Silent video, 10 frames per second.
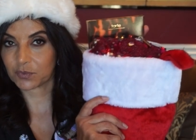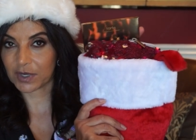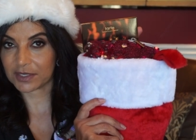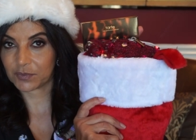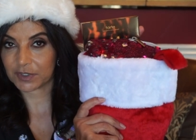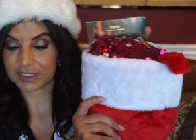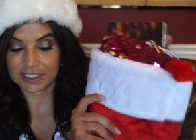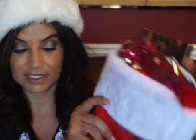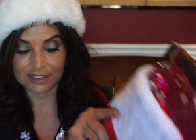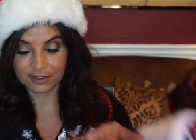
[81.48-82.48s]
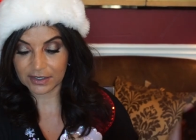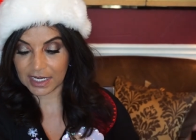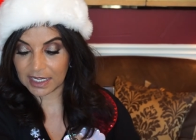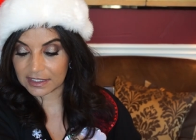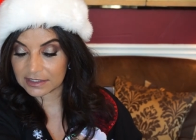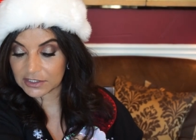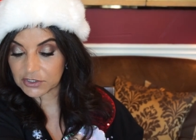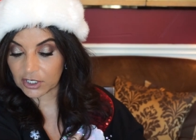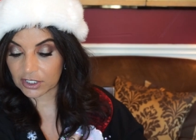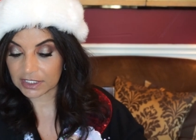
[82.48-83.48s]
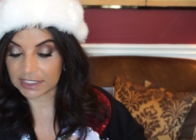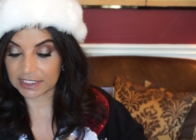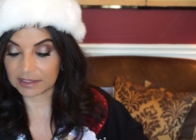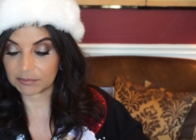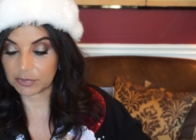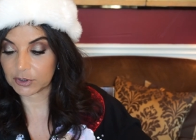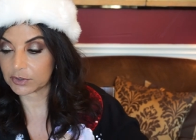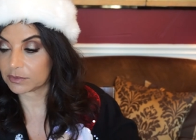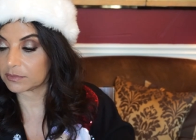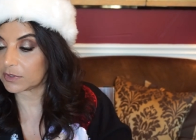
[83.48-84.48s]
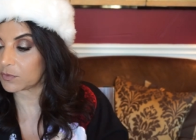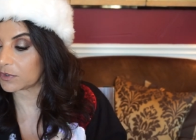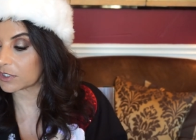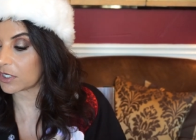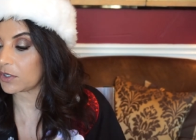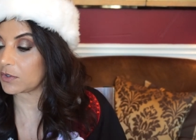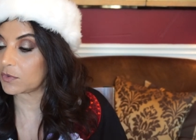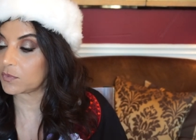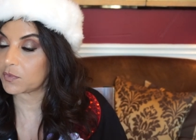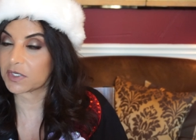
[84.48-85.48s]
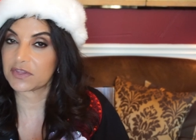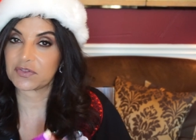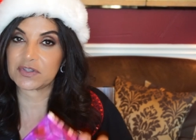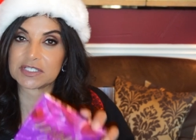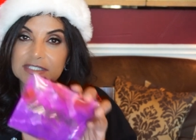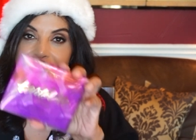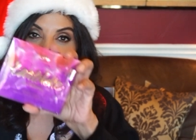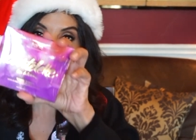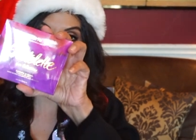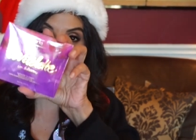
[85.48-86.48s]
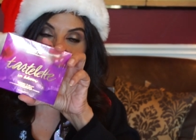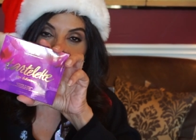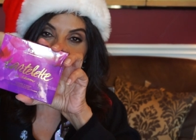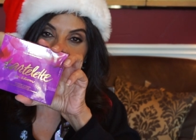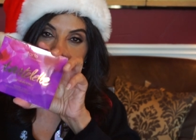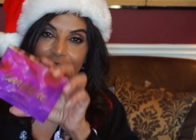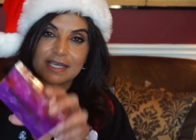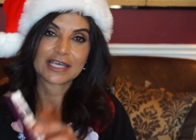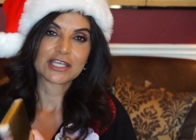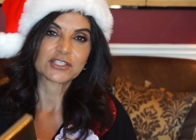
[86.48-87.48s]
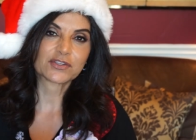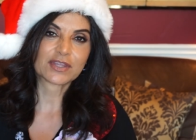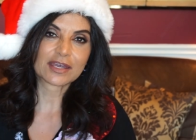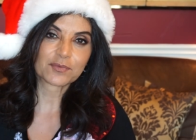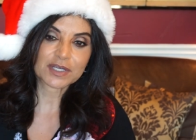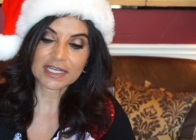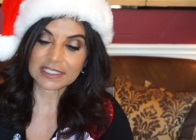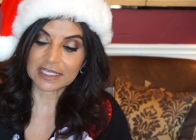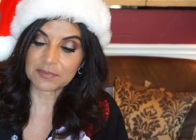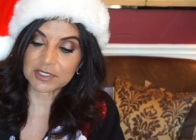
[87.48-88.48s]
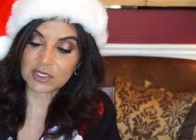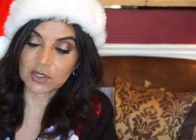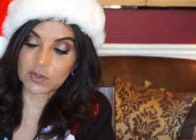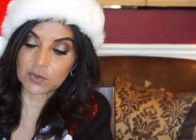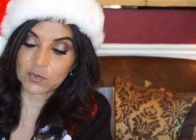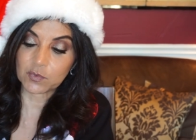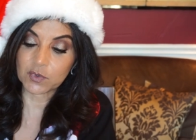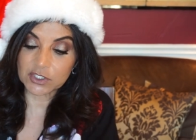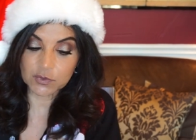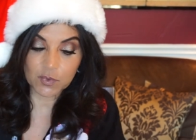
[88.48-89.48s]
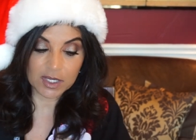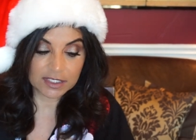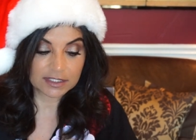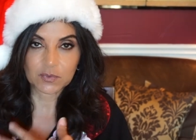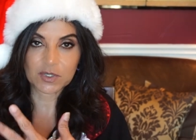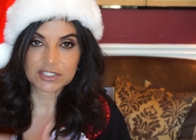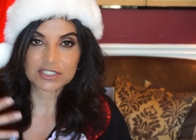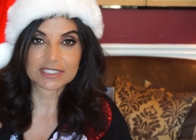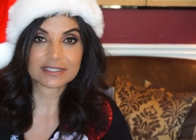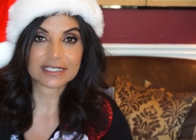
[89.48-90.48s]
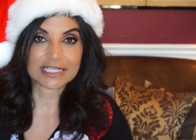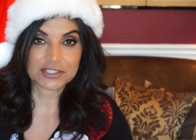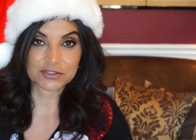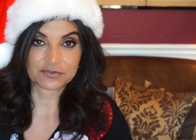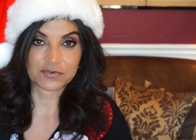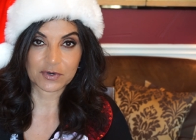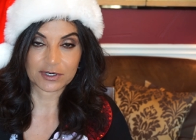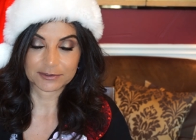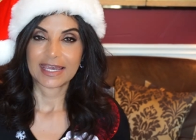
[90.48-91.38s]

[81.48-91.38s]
red one here and the Tartelette in Bloom will go with this green one. So that will kind of let me know which one you want to enter for.